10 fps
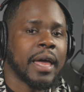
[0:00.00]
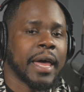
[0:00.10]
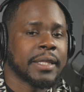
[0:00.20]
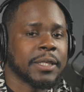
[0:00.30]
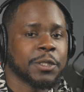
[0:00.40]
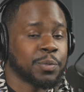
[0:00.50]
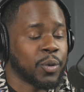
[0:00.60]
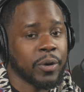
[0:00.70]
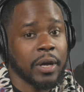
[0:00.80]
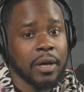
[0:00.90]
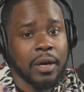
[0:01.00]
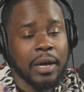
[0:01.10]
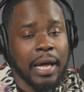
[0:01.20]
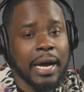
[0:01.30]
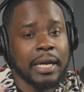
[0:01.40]
At this point,
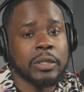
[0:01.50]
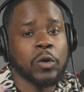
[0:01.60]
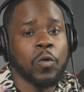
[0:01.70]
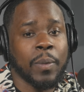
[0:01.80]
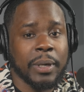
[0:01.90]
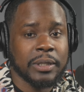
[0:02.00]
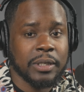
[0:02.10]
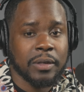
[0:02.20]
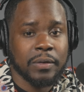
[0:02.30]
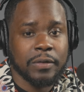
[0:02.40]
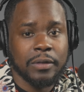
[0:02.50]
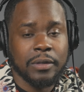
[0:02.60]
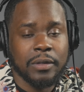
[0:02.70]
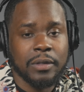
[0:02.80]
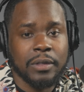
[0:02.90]
I told myself,
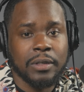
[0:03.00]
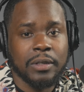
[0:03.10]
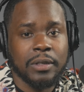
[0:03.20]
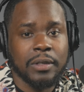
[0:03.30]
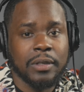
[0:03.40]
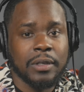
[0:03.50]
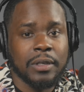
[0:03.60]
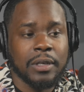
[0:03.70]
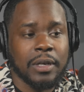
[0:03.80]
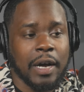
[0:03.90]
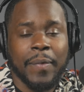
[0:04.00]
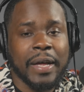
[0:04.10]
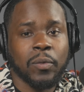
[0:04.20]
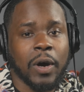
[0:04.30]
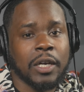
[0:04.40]
I'm
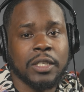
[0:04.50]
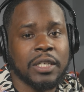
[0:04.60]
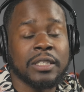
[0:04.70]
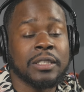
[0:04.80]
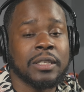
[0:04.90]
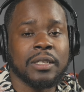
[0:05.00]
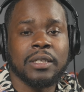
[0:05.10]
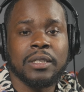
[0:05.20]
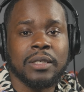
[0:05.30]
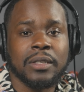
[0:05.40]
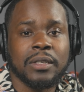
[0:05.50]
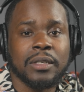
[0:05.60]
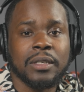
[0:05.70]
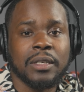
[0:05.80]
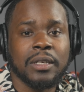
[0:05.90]
not watching anything.
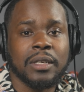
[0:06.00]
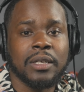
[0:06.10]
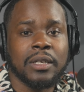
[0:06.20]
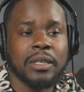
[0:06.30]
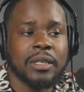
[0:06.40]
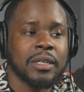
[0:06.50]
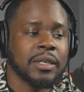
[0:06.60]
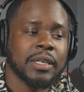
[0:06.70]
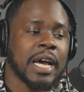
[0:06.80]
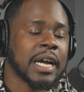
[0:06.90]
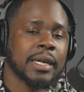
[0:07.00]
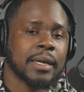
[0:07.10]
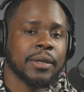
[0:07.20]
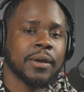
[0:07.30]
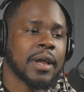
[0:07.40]
You're not
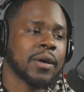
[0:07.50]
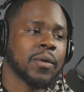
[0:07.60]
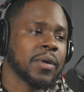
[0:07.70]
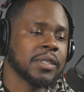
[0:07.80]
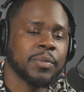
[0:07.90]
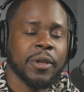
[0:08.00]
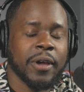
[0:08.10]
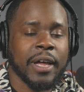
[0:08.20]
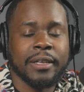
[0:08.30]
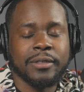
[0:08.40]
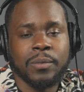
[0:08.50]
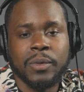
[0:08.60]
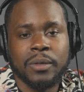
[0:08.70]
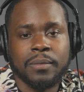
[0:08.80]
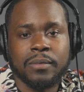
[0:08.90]
going you're not going to put your hands on me.